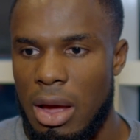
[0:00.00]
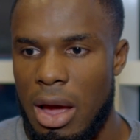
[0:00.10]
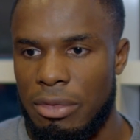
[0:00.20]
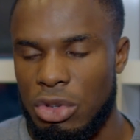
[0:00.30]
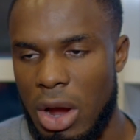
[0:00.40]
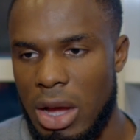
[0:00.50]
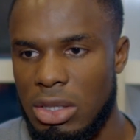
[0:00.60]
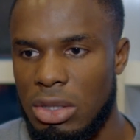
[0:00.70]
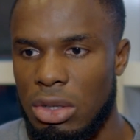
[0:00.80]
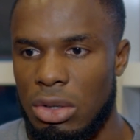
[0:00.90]
I've
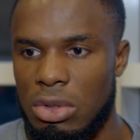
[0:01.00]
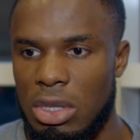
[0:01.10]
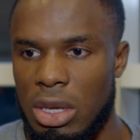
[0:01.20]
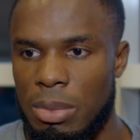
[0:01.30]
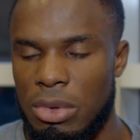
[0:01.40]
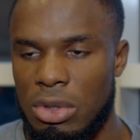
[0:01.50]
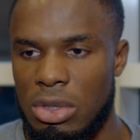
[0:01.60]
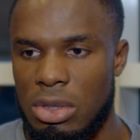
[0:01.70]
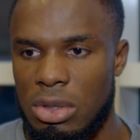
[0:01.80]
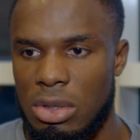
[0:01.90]
tried, you know, to keep
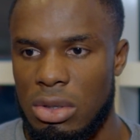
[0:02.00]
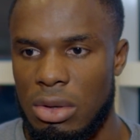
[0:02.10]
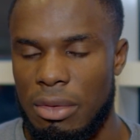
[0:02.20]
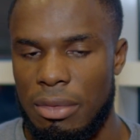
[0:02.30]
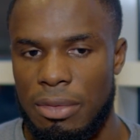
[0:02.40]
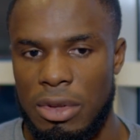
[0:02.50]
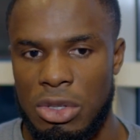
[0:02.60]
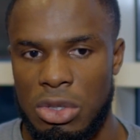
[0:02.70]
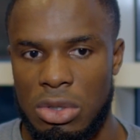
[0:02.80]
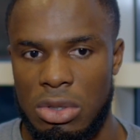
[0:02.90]
as
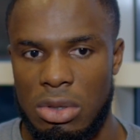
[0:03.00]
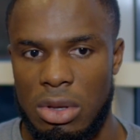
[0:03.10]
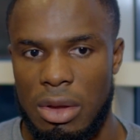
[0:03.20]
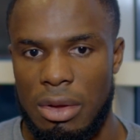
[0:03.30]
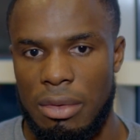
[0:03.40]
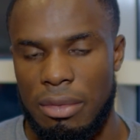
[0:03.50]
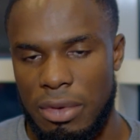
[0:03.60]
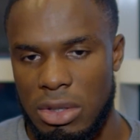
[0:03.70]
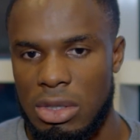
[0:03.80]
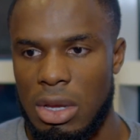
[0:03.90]
fit as